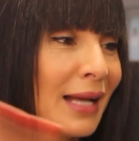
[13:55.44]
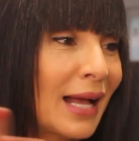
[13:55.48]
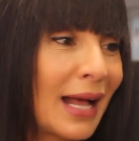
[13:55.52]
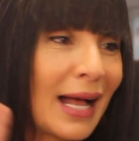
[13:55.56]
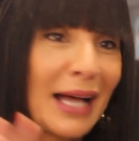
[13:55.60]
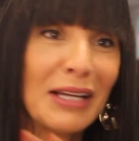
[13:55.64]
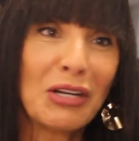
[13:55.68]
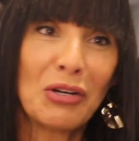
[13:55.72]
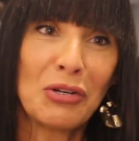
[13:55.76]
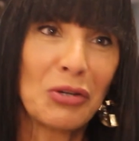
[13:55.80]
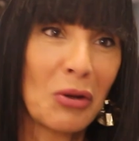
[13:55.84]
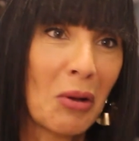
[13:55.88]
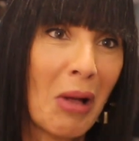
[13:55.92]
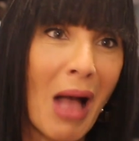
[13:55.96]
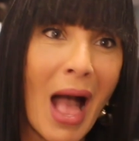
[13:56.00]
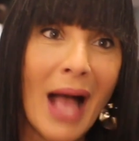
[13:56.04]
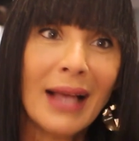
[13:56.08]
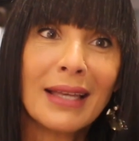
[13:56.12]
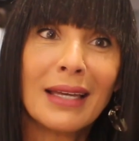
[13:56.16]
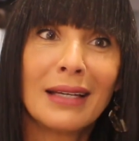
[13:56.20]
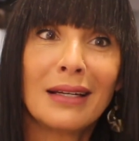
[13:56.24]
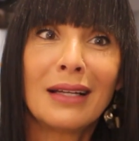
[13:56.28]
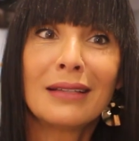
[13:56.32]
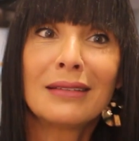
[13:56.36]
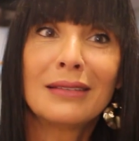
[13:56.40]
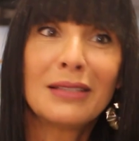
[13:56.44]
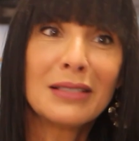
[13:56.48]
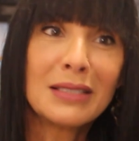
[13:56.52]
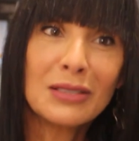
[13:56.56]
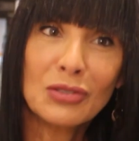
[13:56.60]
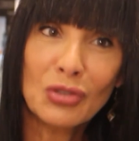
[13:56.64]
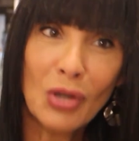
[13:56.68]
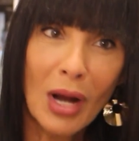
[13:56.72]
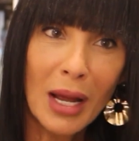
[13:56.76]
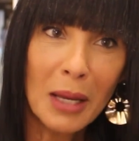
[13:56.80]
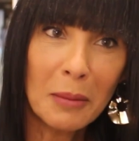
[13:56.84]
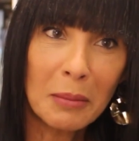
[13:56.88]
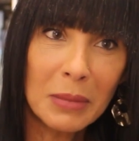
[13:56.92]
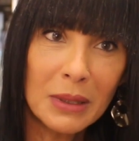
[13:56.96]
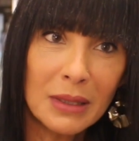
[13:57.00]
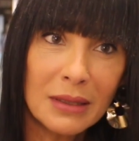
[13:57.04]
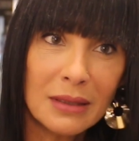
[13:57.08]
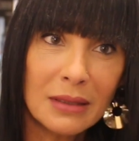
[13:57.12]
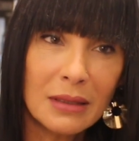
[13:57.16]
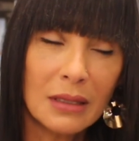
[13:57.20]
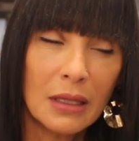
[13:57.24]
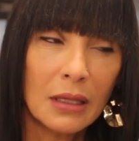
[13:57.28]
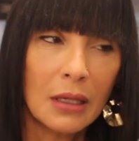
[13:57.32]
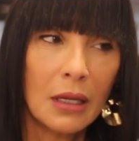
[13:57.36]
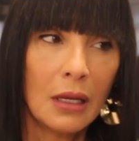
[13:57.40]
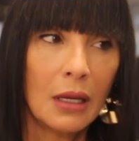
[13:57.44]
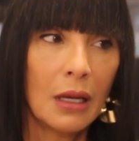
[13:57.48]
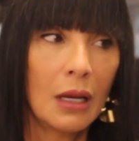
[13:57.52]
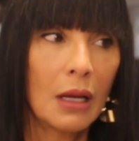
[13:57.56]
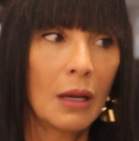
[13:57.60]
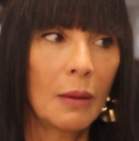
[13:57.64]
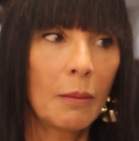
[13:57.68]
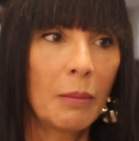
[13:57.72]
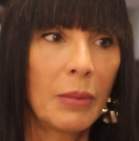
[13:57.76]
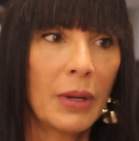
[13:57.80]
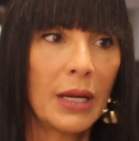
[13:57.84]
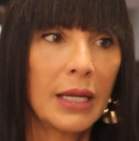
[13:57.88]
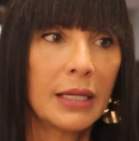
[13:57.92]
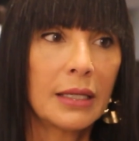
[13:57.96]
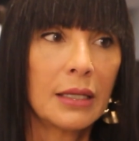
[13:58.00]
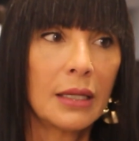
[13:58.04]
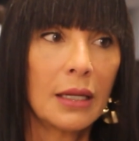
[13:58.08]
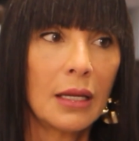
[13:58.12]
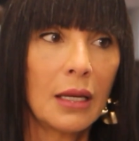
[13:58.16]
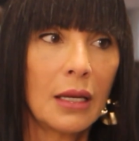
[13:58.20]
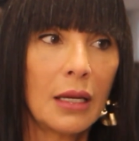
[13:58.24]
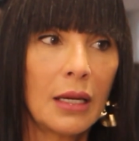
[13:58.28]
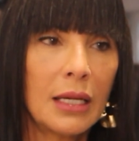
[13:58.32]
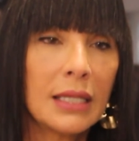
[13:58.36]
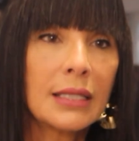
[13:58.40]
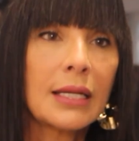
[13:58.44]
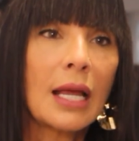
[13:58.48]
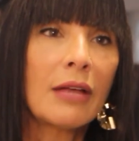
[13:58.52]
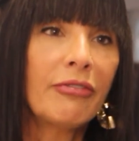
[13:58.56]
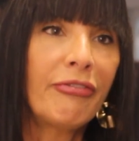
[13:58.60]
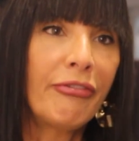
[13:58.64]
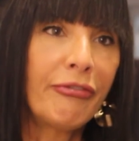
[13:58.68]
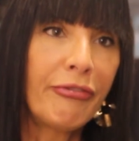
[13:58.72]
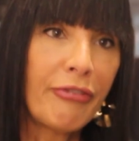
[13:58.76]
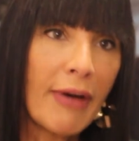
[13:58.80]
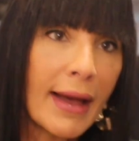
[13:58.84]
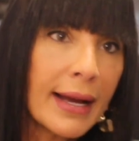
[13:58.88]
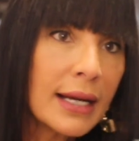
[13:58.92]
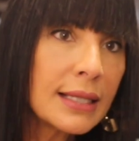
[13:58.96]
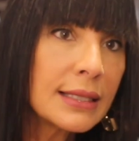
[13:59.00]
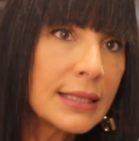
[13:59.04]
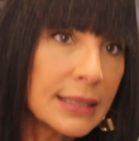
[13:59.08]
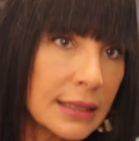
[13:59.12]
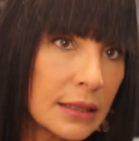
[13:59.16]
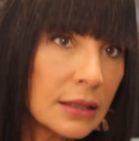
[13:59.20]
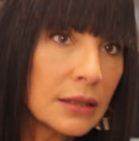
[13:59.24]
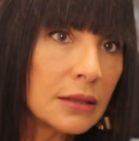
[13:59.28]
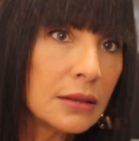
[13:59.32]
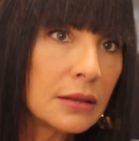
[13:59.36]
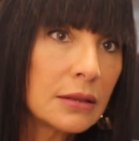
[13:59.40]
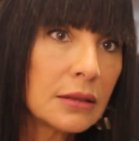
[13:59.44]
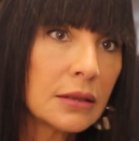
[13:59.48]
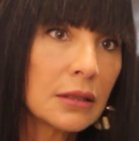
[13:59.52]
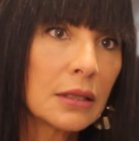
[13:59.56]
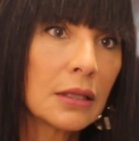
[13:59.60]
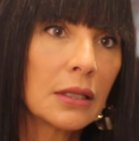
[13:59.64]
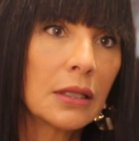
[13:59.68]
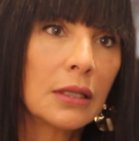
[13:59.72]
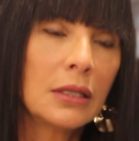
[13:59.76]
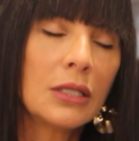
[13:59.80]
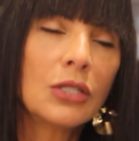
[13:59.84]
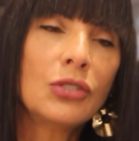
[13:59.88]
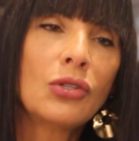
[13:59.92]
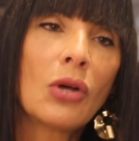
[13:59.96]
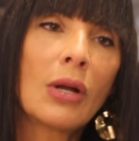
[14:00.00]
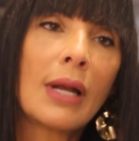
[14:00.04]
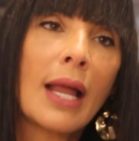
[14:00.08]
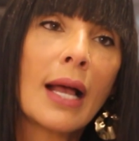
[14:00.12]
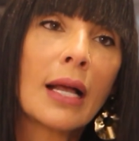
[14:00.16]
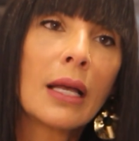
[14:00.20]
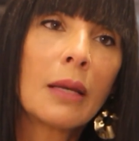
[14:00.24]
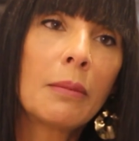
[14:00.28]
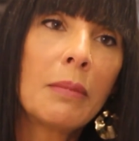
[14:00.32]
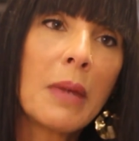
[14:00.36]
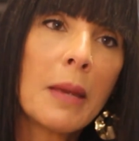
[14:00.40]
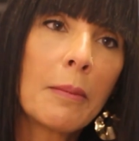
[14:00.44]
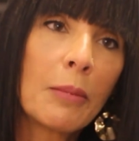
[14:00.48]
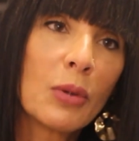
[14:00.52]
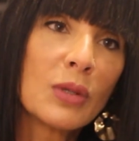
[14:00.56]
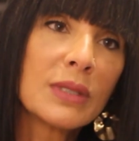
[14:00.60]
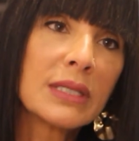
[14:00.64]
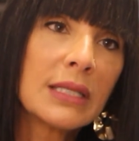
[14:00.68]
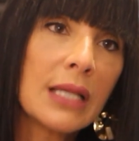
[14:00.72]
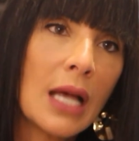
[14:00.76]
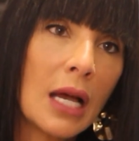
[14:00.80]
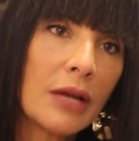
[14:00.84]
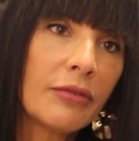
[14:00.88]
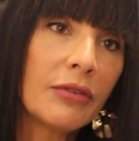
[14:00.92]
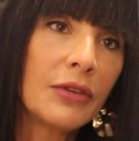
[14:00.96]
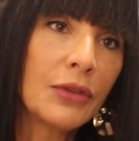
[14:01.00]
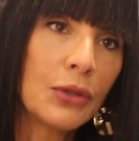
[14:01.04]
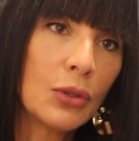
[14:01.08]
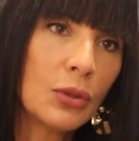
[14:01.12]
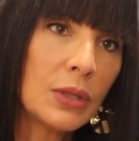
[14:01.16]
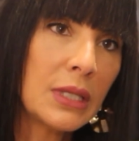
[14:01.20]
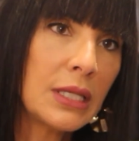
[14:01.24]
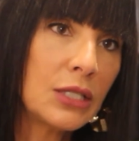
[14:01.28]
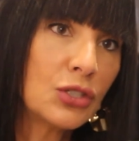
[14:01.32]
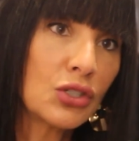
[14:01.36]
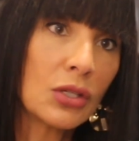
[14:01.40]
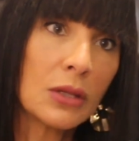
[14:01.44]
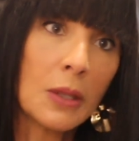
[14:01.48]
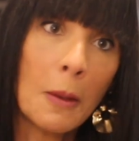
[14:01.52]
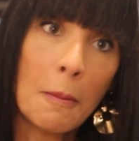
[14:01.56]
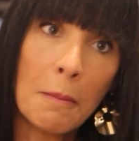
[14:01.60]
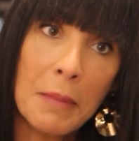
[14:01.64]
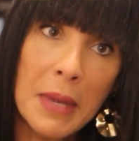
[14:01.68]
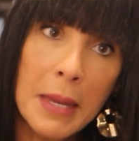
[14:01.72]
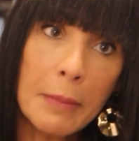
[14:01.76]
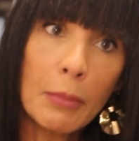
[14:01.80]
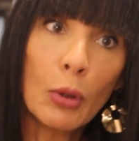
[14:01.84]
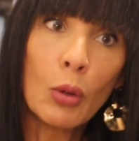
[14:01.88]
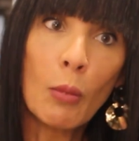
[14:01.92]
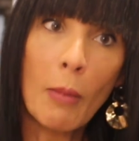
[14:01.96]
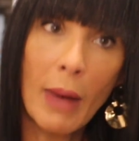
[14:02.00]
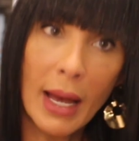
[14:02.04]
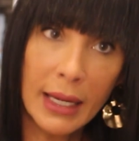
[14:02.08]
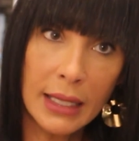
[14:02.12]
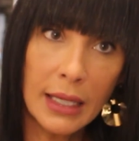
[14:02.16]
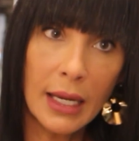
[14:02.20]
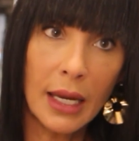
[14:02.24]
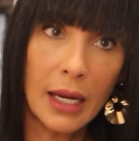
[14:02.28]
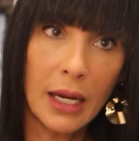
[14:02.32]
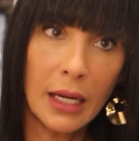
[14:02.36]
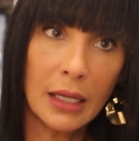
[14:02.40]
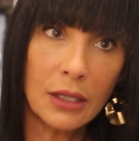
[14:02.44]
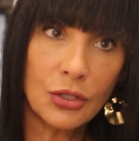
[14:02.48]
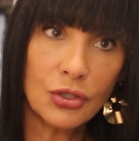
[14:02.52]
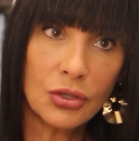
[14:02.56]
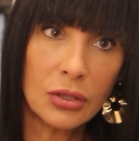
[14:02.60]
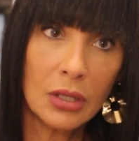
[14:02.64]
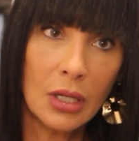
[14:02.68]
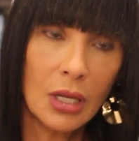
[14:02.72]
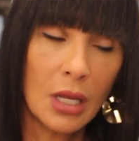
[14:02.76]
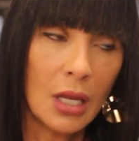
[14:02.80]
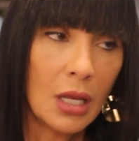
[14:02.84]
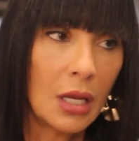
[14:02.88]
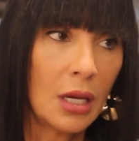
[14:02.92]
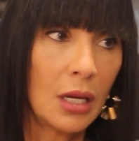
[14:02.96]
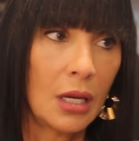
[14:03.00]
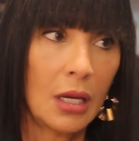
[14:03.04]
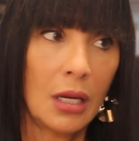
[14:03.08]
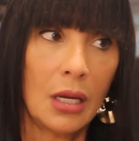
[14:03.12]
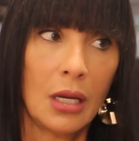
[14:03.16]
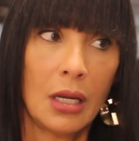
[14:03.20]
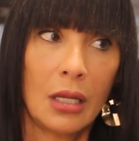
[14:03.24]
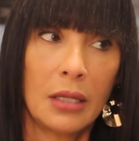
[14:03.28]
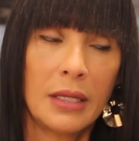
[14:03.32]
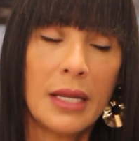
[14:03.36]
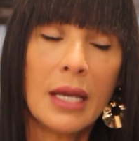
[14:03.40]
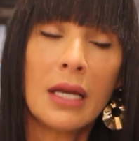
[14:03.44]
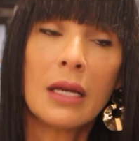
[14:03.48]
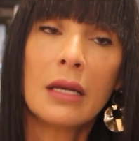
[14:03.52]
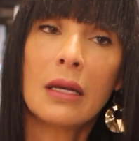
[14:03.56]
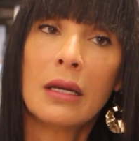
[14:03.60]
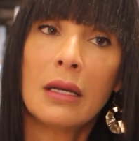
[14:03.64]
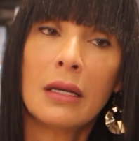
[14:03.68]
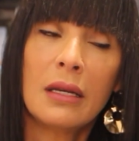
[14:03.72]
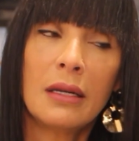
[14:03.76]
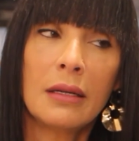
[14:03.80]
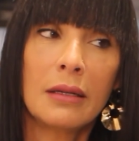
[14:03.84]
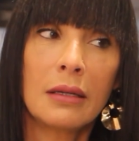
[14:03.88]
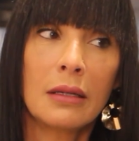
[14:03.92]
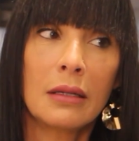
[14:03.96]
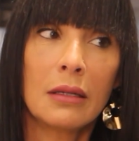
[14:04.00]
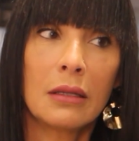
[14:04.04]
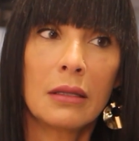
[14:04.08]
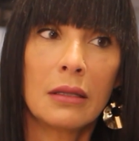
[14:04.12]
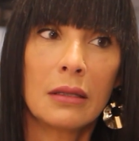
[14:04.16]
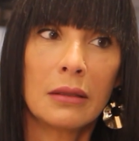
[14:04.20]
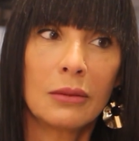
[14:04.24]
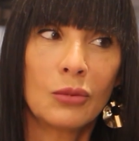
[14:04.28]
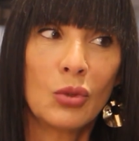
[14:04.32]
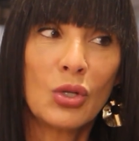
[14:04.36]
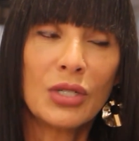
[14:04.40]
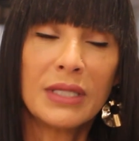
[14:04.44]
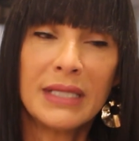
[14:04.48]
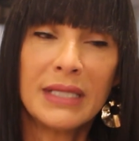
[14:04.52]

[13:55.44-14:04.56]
I don't know, I cannot describe it, but it affected, like people's life in the region. The people my age, they were